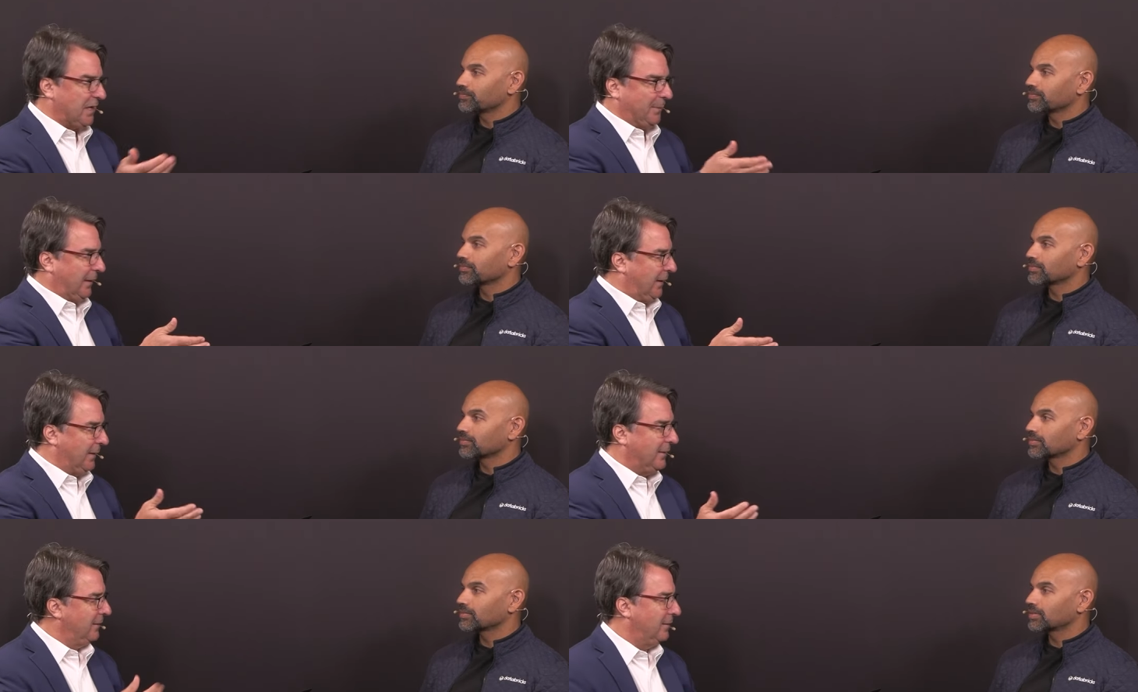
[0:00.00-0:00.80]
Speaker 1: coming
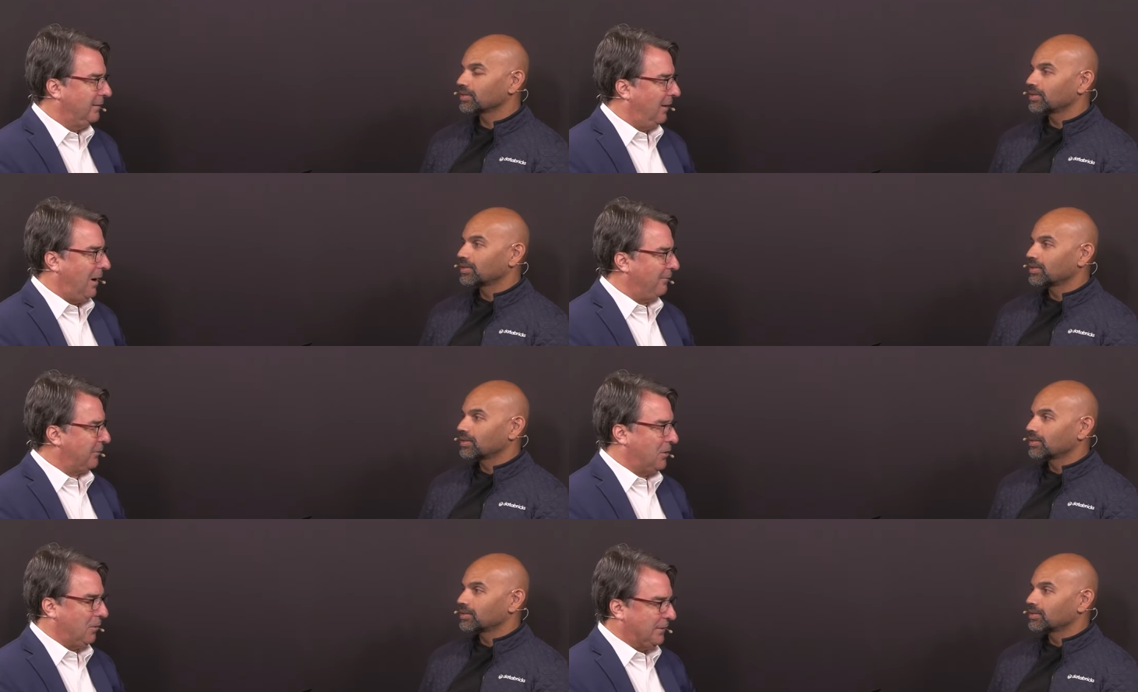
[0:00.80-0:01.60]
in
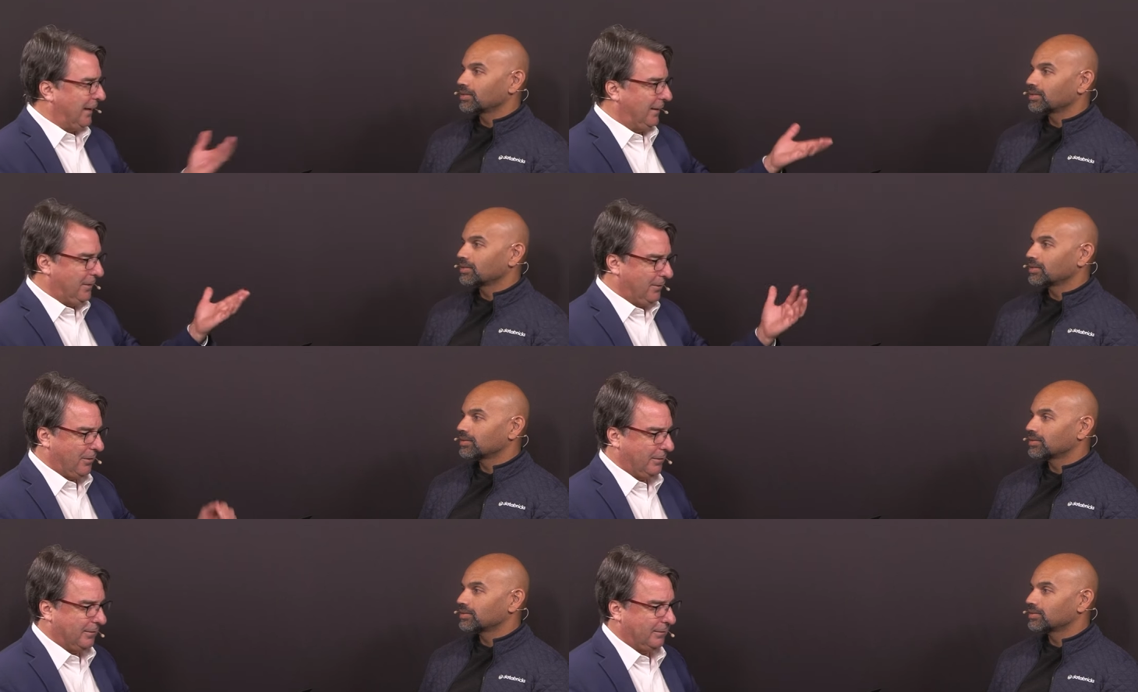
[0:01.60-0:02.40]
off the core data.
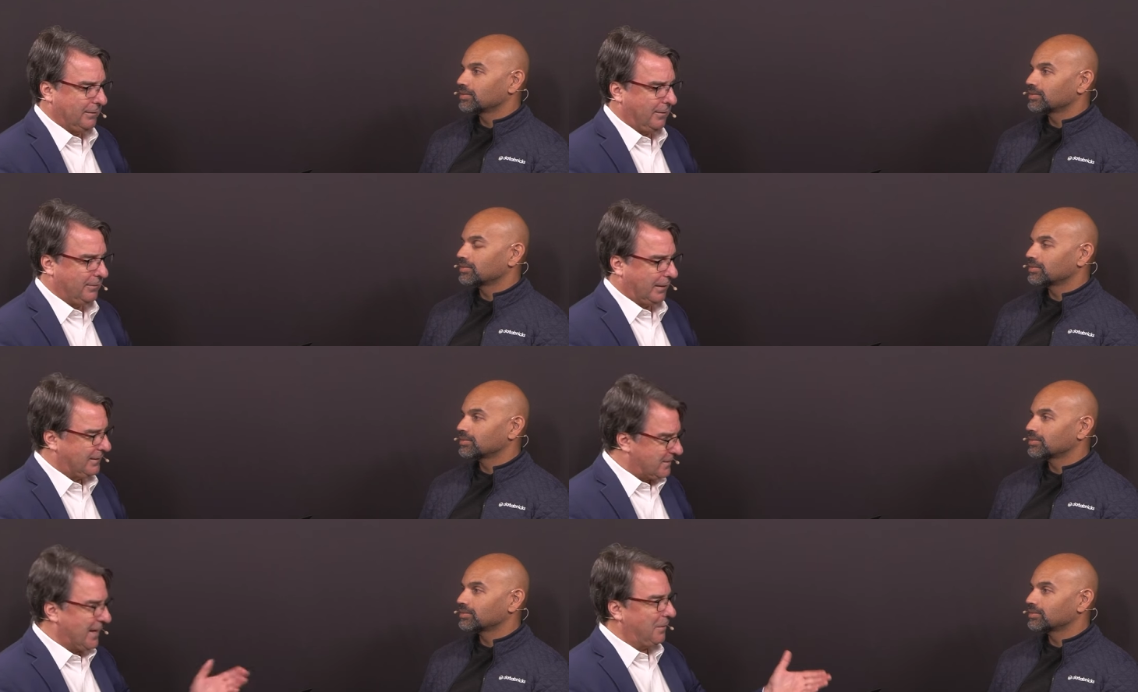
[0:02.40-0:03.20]
You're in the
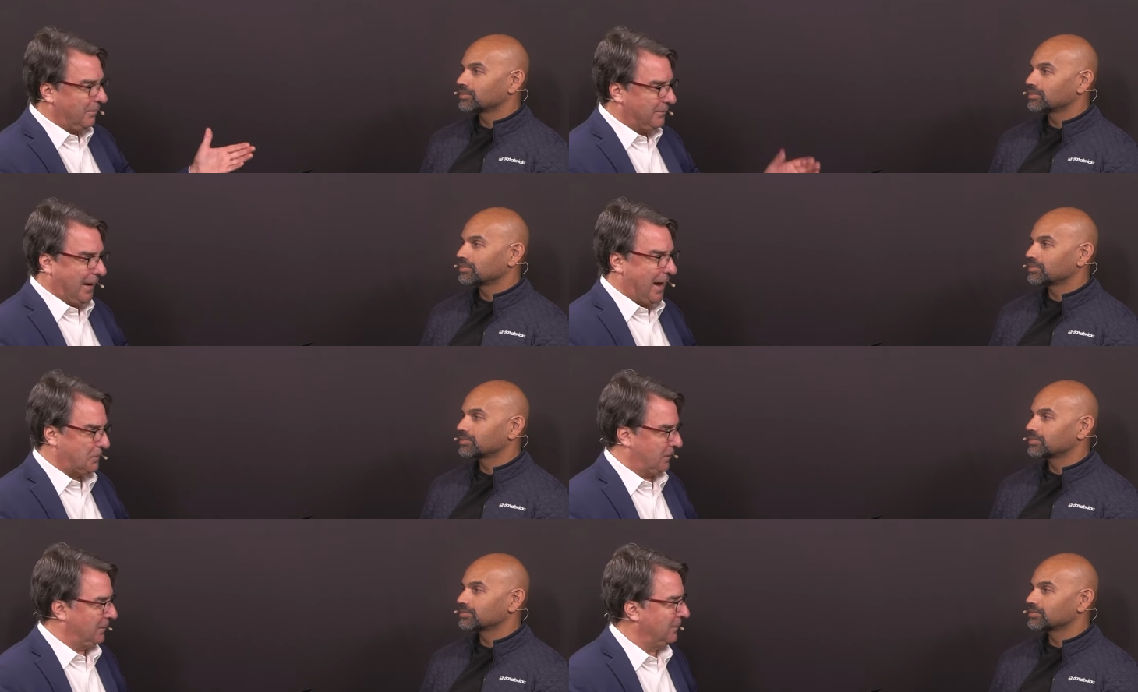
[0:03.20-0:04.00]
center of the
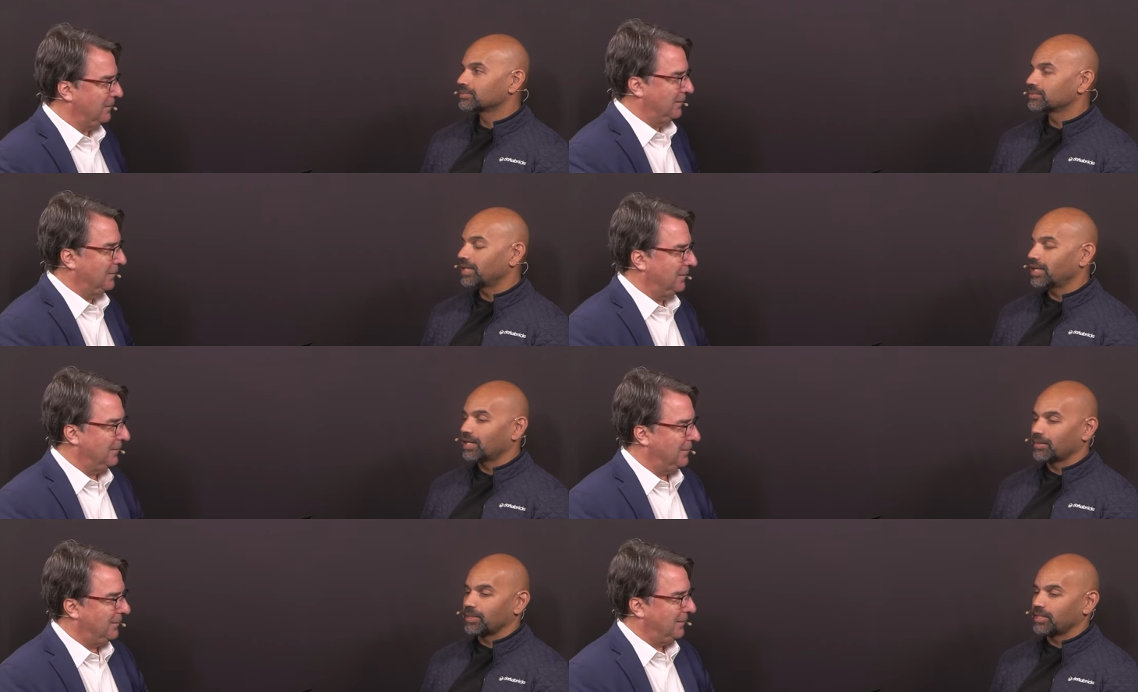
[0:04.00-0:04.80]
action.
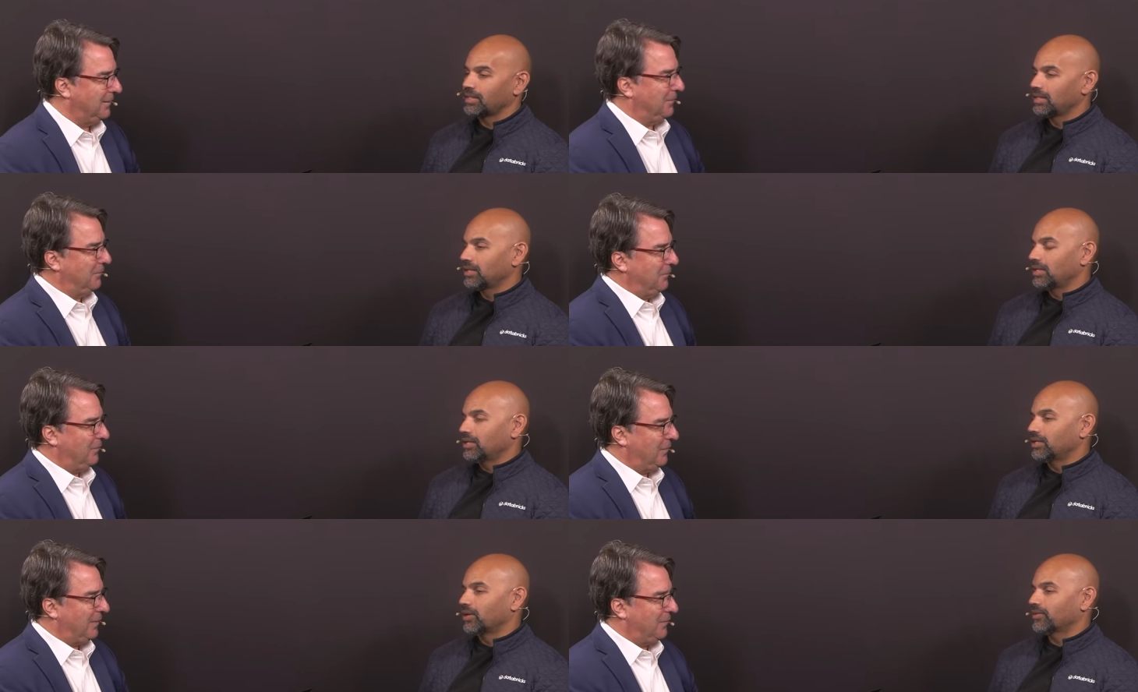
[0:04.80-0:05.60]
Speaker 2: Yeah, I mean,
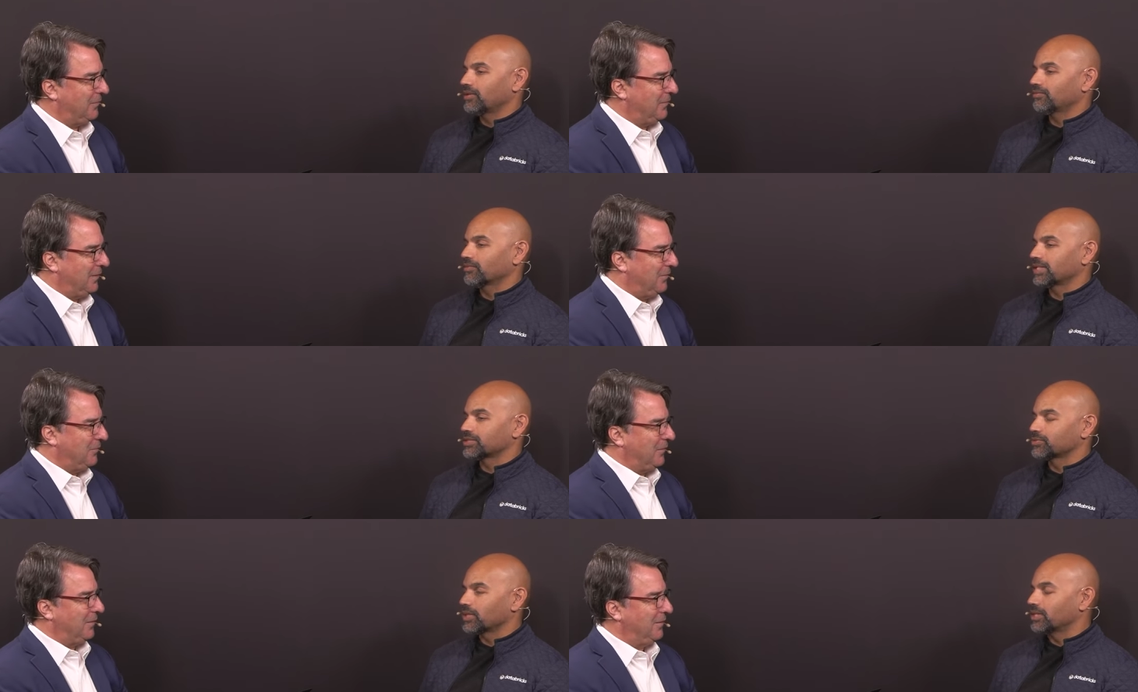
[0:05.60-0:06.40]
I think for the
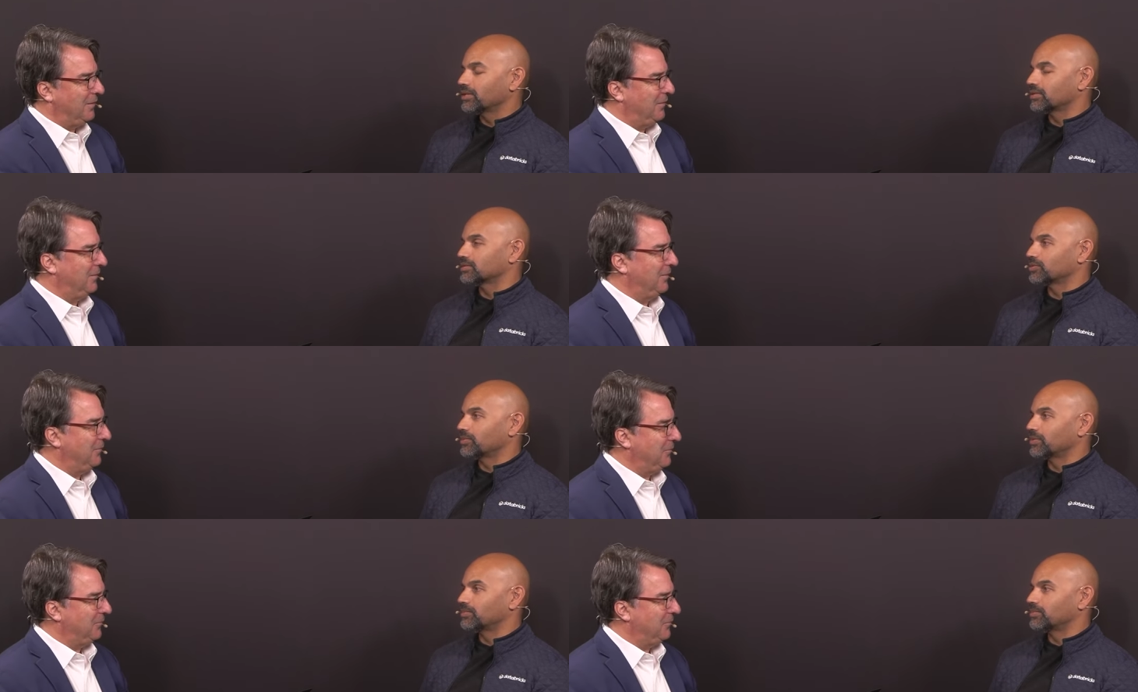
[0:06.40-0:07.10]
last 20 years we've been